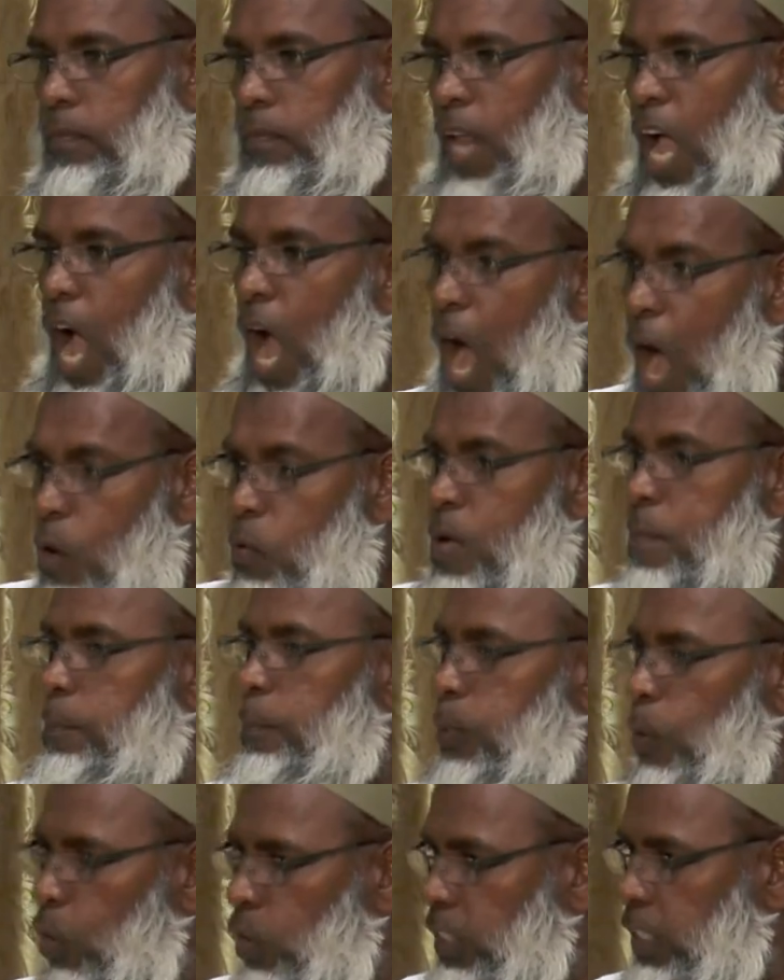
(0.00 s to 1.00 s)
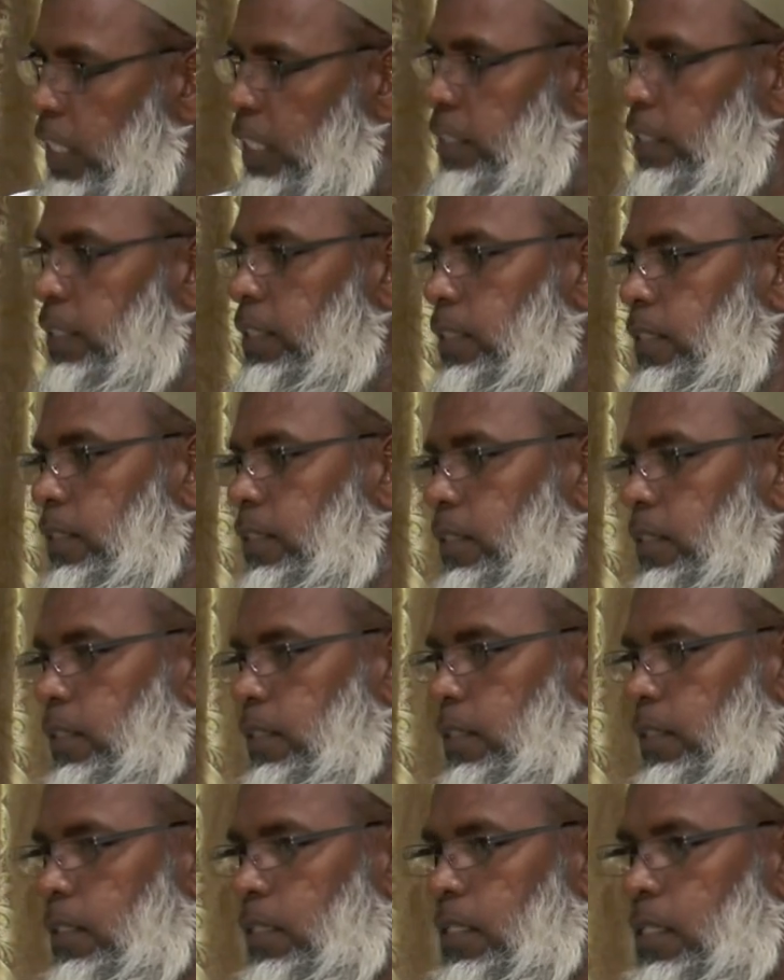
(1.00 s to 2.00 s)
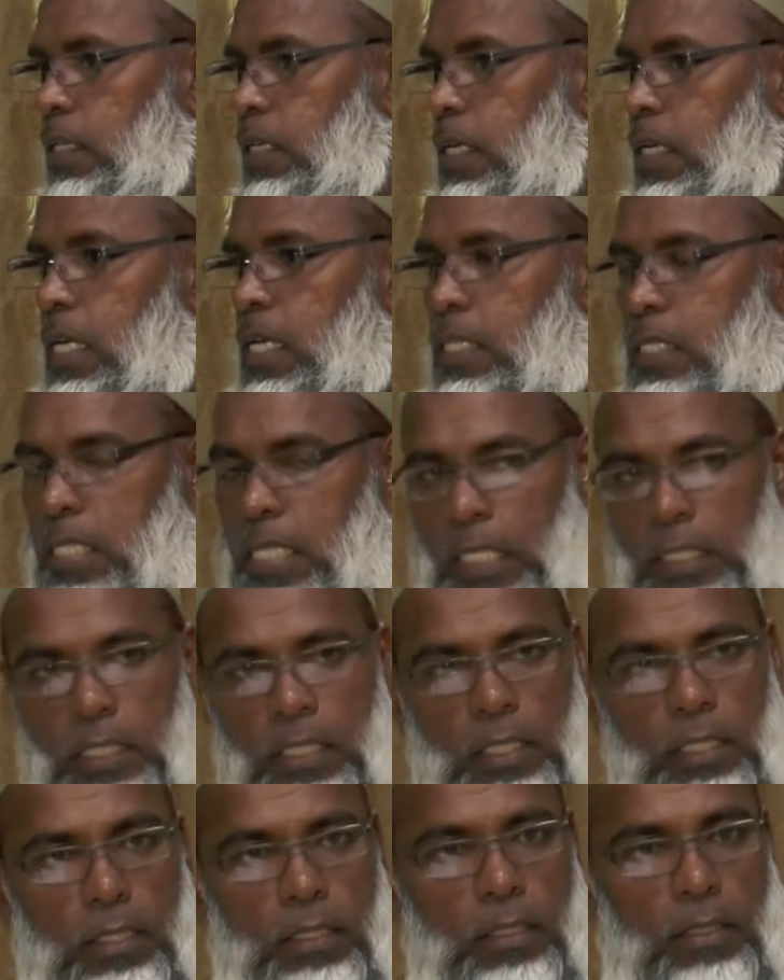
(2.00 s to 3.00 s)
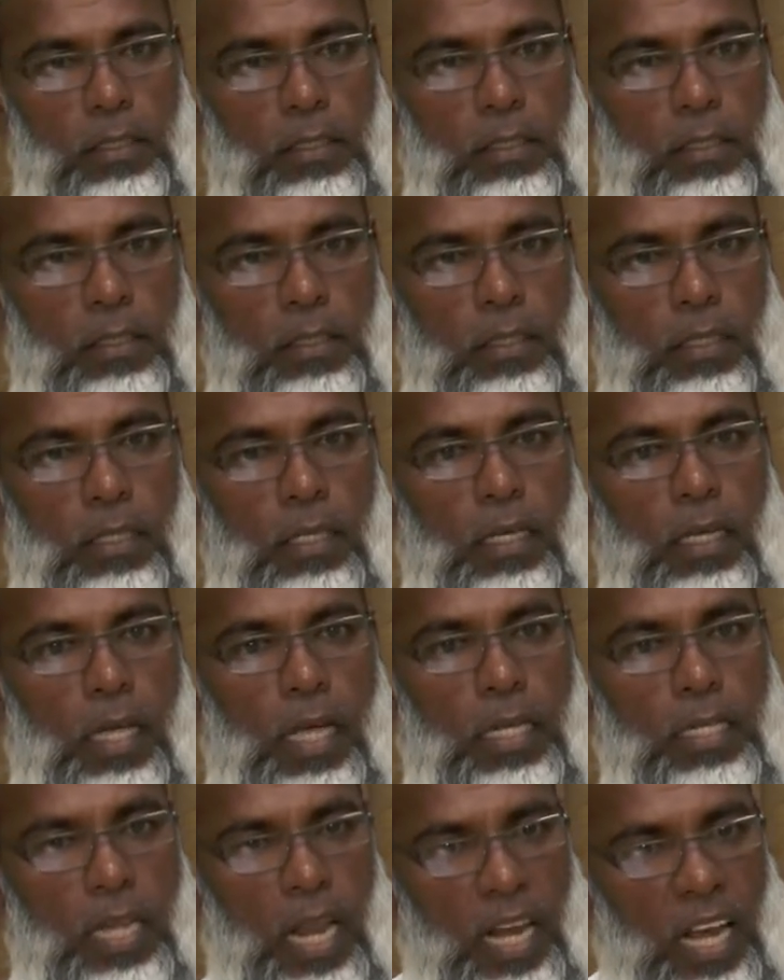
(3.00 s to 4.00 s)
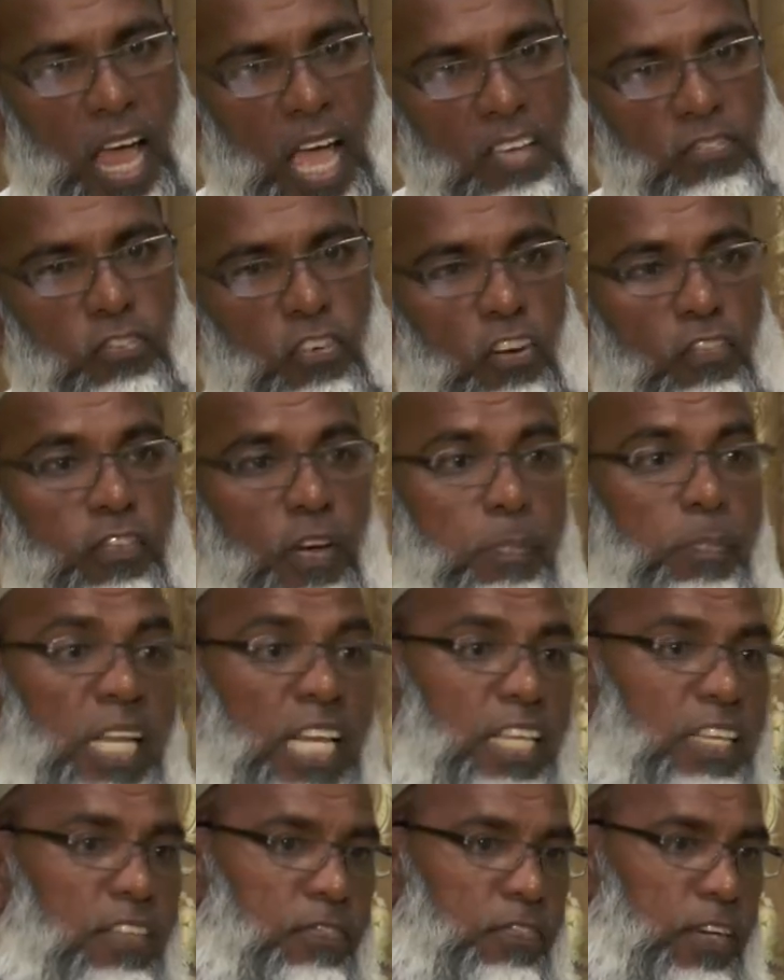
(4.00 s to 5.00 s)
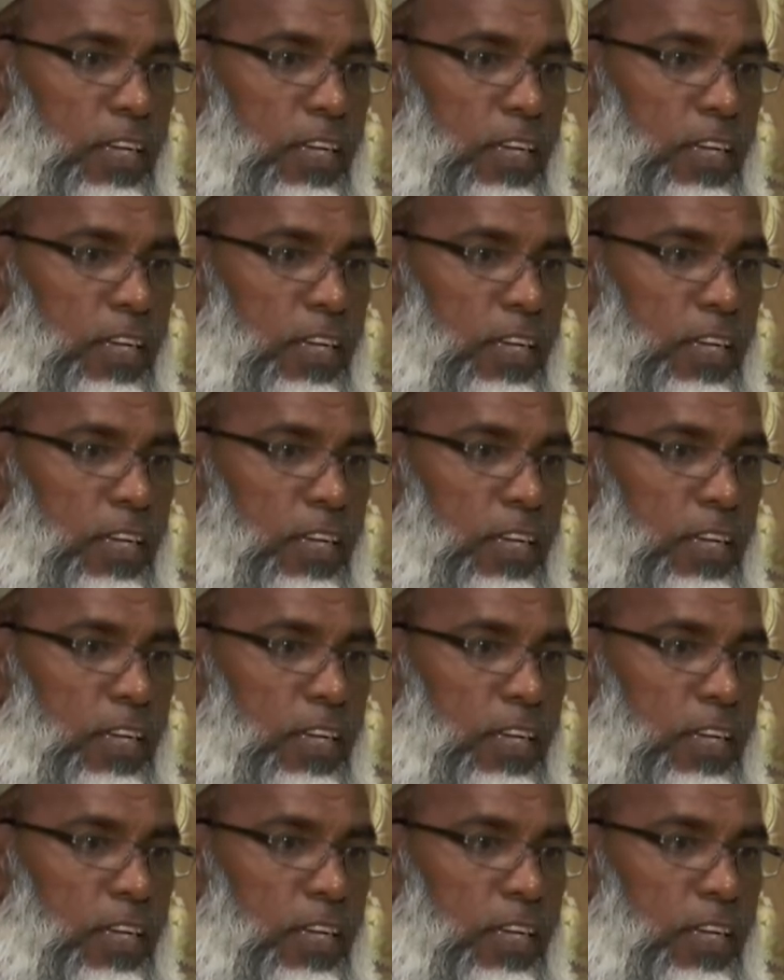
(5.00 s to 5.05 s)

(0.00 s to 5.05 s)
How important is it in the life of a believer?